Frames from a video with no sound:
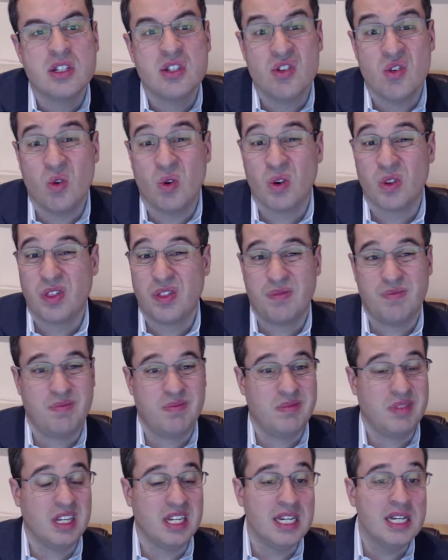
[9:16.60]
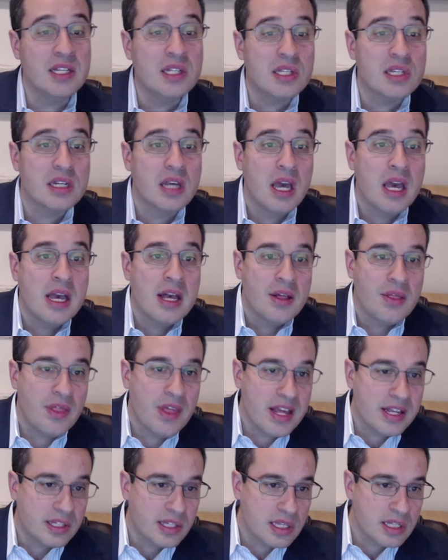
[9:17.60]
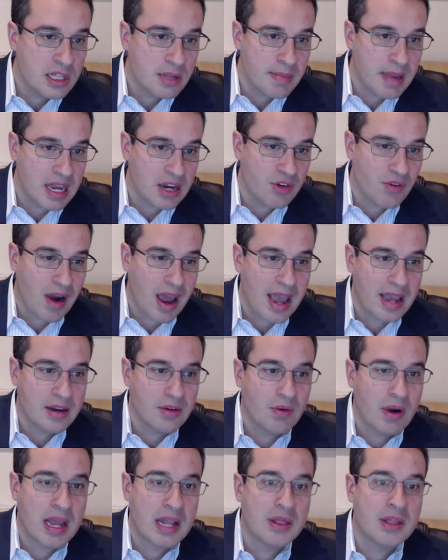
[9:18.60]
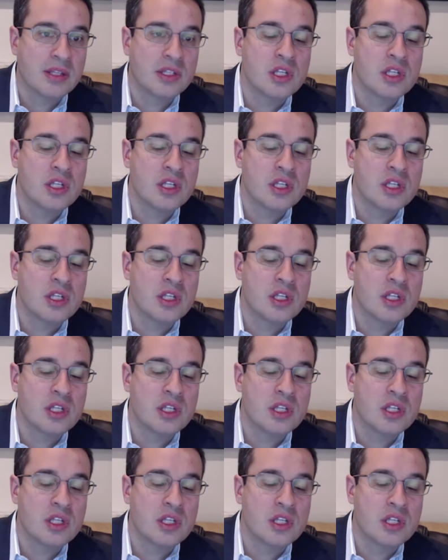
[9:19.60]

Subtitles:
northeast. This is the main drag, right?